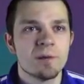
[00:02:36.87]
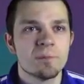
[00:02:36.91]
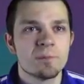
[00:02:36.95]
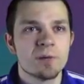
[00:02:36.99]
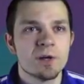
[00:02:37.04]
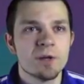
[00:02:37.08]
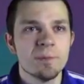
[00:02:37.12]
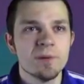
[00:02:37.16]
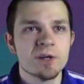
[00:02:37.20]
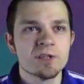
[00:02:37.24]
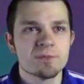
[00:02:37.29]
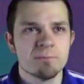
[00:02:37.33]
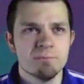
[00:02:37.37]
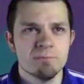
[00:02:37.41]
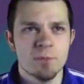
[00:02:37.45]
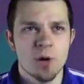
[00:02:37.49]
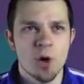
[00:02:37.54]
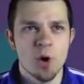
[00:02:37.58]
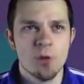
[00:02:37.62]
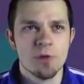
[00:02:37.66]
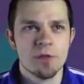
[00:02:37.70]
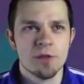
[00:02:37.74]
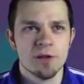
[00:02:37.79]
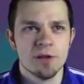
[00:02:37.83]
pretty much
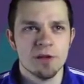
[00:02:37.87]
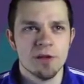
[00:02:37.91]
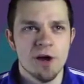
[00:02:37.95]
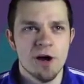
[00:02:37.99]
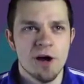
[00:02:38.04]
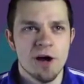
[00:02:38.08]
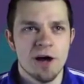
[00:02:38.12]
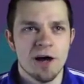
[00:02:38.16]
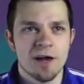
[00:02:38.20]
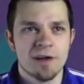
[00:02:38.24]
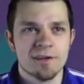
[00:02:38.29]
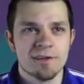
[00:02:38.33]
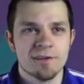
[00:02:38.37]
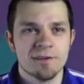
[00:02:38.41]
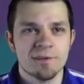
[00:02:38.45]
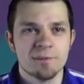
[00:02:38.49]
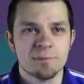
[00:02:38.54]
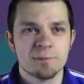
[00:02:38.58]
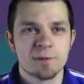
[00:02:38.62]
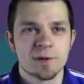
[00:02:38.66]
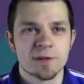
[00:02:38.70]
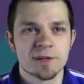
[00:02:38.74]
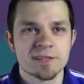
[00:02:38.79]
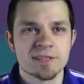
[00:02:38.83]
mow the lawn,
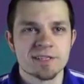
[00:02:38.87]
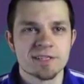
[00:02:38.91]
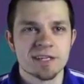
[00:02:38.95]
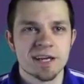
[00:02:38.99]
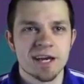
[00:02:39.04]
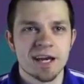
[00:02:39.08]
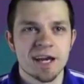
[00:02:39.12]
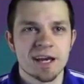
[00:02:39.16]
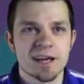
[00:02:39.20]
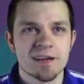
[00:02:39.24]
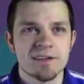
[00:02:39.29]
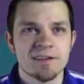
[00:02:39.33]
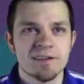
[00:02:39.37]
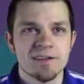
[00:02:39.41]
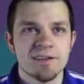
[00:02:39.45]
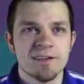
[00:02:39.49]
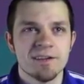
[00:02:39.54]
per se.